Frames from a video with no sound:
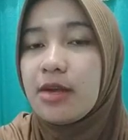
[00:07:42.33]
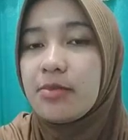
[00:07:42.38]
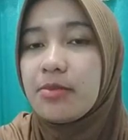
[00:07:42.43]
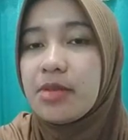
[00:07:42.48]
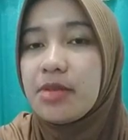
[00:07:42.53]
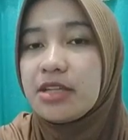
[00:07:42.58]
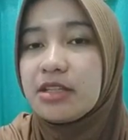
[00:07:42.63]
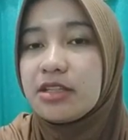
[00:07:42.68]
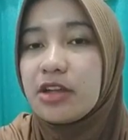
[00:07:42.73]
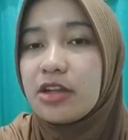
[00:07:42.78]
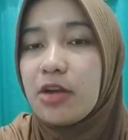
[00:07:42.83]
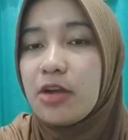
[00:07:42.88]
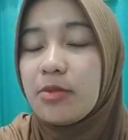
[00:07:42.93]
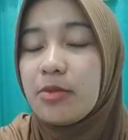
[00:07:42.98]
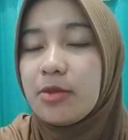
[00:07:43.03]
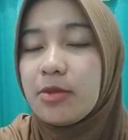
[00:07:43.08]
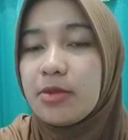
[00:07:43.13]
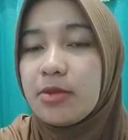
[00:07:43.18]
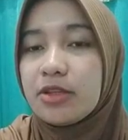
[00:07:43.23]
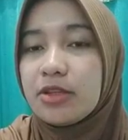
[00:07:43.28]
plus the
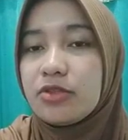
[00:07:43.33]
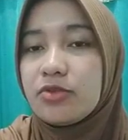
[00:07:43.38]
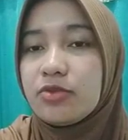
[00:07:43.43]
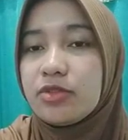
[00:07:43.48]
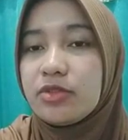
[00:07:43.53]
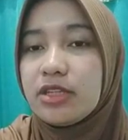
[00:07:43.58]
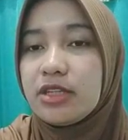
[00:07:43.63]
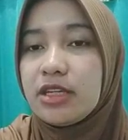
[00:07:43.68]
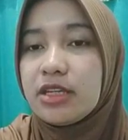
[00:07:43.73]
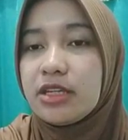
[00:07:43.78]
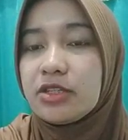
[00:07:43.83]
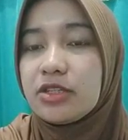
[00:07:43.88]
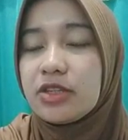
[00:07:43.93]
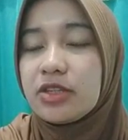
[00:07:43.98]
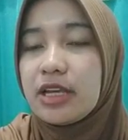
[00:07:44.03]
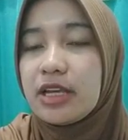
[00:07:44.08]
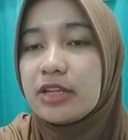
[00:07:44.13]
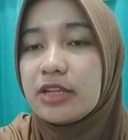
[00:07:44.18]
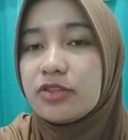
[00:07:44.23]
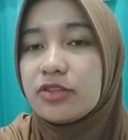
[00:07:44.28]
commitment to see each
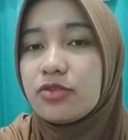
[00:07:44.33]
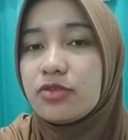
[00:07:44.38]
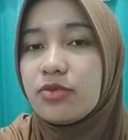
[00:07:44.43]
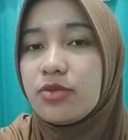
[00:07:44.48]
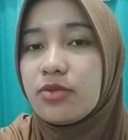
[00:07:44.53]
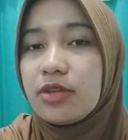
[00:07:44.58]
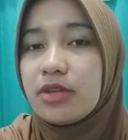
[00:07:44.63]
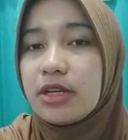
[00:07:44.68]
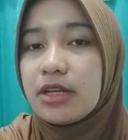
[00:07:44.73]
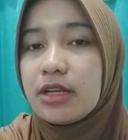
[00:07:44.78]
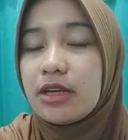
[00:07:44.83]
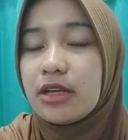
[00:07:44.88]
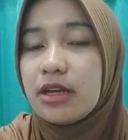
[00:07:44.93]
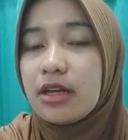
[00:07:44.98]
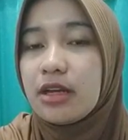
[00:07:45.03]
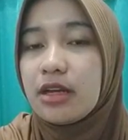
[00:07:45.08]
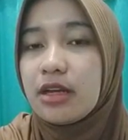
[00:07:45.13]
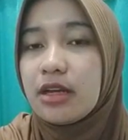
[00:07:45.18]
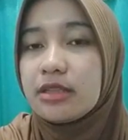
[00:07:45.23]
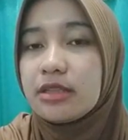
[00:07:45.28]
case through
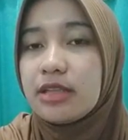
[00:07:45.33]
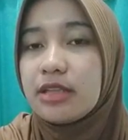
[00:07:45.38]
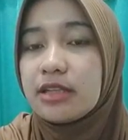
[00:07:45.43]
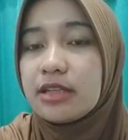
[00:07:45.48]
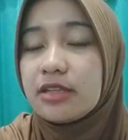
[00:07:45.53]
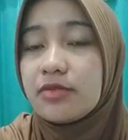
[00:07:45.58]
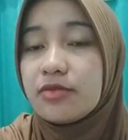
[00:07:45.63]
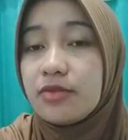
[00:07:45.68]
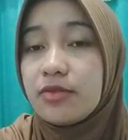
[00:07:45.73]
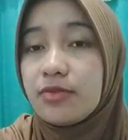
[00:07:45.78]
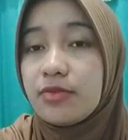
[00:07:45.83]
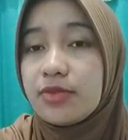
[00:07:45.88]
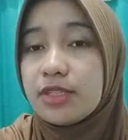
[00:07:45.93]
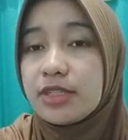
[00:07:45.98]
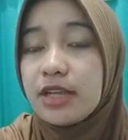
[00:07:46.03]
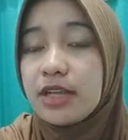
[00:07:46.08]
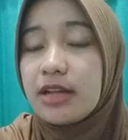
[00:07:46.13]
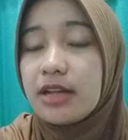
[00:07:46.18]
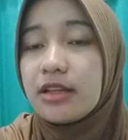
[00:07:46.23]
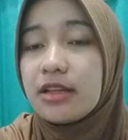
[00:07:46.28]
a successful
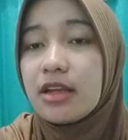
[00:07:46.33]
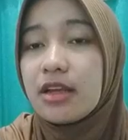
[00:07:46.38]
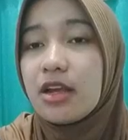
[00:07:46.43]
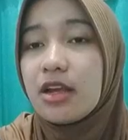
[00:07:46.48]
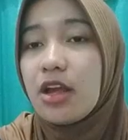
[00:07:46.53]
result.